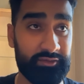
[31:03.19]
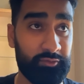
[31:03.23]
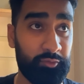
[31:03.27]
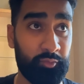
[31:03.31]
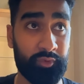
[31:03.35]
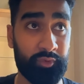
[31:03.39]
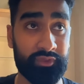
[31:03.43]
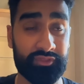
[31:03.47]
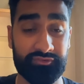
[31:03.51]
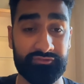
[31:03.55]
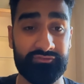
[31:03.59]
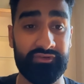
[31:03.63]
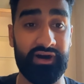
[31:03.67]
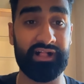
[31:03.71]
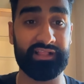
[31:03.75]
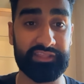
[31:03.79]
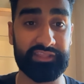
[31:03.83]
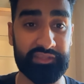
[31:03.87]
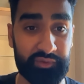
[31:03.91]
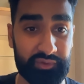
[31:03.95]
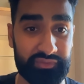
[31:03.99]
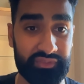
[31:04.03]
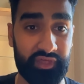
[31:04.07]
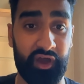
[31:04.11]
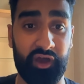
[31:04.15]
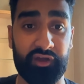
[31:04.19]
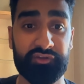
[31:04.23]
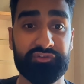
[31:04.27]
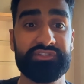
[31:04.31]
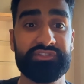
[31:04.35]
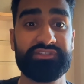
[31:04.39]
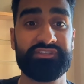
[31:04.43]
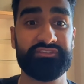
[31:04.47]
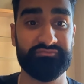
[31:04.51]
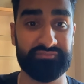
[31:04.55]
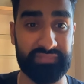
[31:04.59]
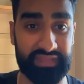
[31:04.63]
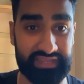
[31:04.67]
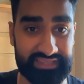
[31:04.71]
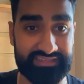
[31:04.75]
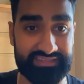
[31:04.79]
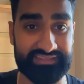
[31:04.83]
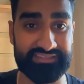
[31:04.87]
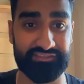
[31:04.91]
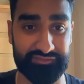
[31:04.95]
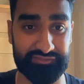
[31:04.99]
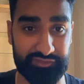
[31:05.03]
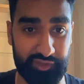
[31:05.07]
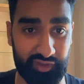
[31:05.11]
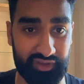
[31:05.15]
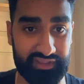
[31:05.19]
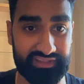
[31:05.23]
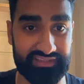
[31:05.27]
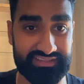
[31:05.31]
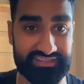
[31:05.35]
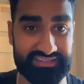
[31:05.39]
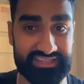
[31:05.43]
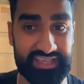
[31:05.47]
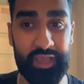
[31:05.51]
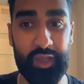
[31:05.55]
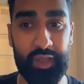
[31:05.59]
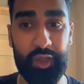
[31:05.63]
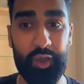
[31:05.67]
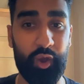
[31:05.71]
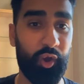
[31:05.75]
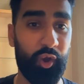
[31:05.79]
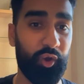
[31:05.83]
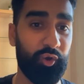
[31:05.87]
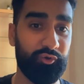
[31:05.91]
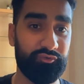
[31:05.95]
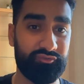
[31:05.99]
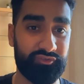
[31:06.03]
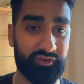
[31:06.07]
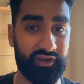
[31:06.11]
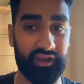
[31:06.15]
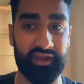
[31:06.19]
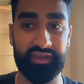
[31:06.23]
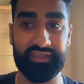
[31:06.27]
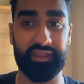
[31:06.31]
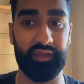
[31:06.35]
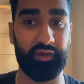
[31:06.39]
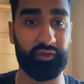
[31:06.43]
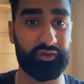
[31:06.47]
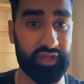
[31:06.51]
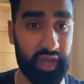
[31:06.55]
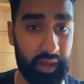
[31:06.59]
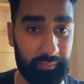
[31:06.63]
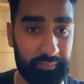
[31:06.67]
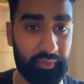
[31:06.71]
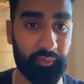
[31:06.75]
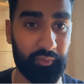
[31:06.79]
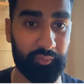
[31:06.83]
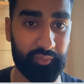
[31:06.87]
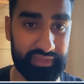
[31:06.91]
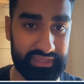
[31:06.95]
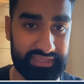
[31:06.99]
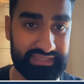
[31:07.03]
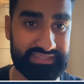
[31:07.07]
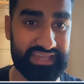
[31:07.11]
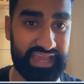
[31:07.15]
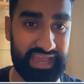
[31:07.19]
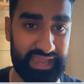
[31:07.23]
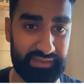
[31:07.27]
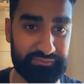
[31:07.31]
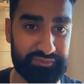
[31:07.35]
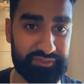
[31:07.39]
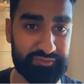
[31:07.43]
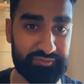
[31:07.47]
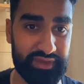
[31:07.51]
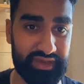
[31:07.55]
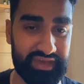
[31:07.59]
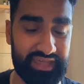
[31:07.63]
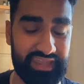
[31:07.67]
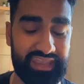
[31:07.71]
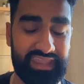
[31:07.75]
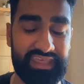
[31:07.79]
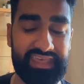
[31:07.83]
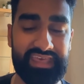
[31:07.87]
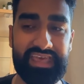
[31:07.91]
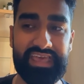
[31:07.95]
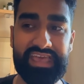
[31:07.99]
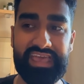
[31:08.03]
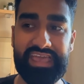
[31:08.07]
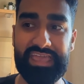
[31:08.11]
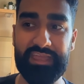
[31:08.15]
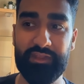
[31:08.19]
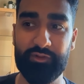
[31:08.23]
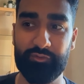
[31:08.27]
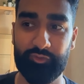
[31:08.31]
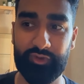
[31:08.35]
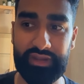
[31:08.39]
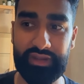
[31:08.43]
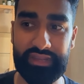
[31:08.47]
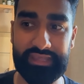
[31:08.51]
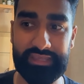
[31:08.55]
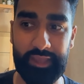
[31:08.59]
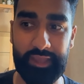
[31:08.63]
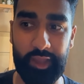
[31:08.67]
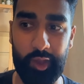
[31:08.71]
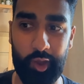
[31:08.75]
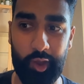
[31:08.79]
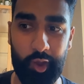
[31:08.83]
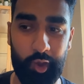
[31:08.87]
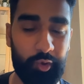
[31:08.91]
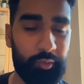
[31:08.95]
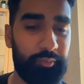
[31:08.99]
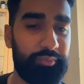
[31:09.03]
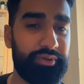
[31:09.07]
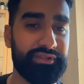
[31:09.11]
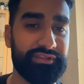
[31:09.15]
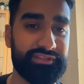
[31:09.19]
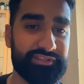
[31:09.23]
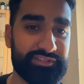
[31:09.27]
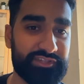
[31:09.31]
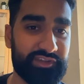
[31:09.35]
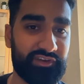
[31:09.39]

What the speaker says: with a value in the hundreds of millions of dollars over, you know, a couple week time span. It really opens